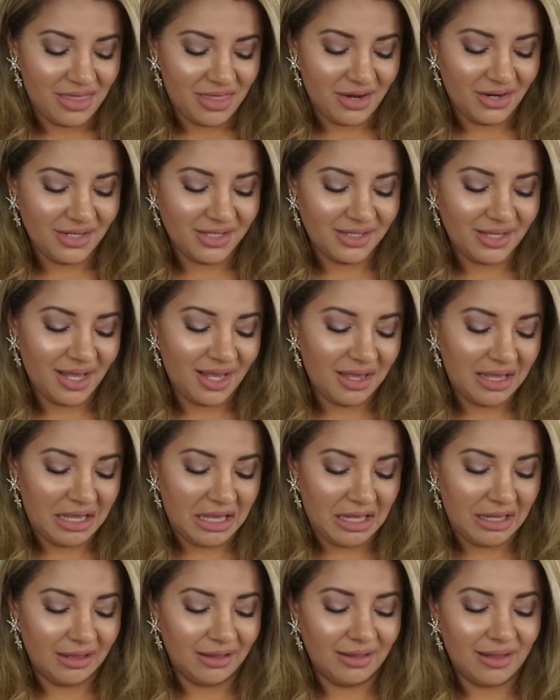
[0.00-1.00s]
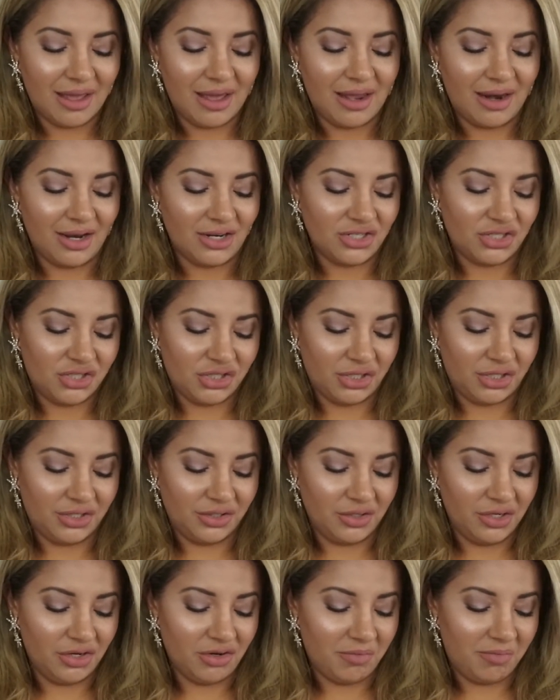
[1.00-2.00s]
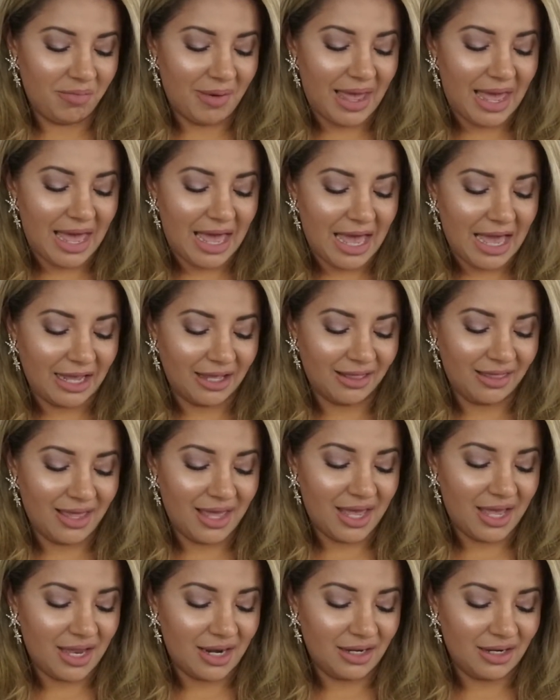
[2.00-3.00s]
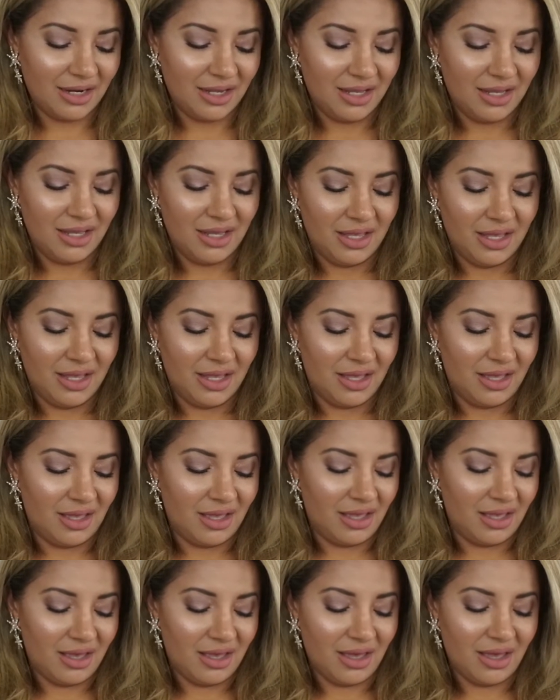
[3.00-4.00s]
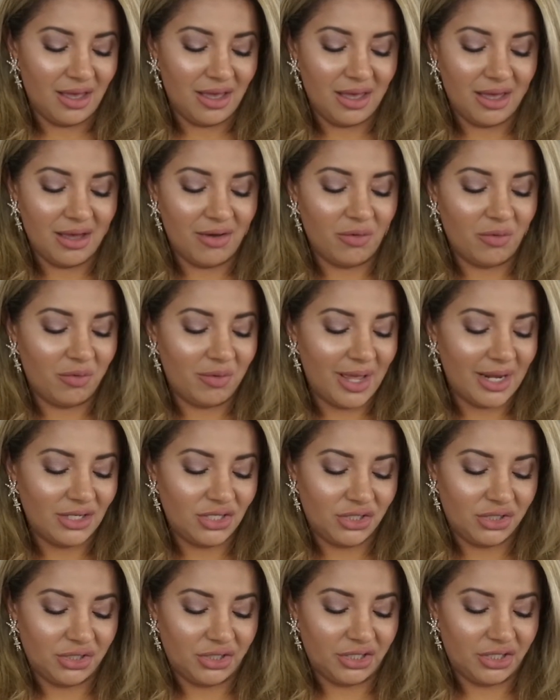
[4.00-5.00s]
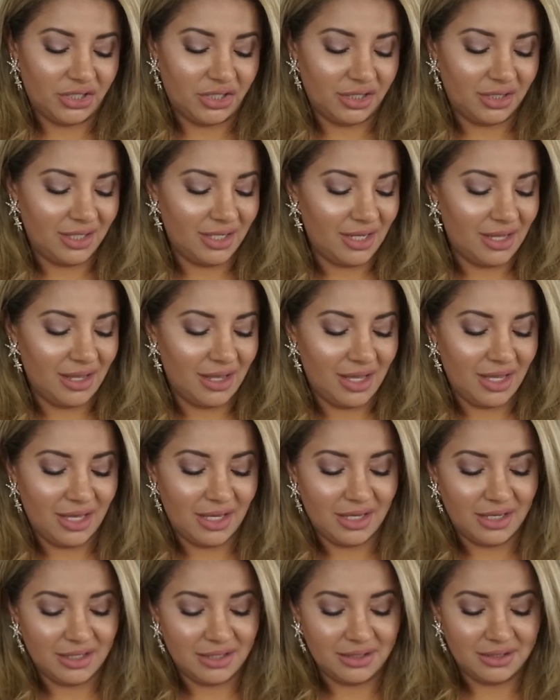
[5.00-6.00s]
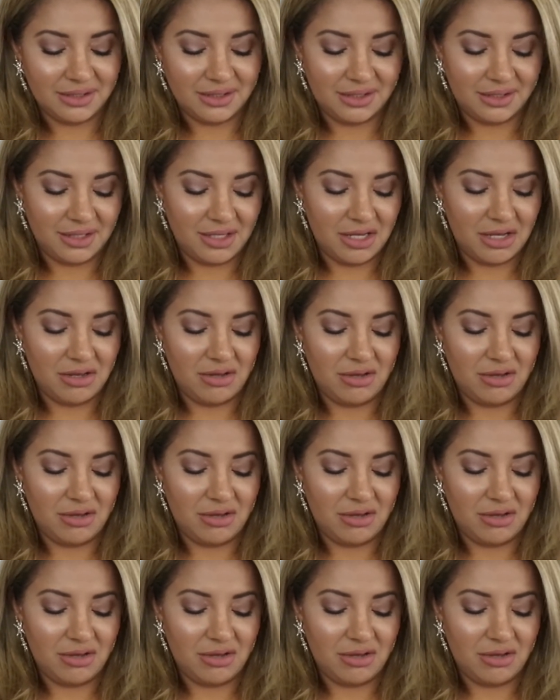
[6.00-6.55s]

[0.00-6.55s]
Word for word: They're saying that a shirt on your back, that a red shirt is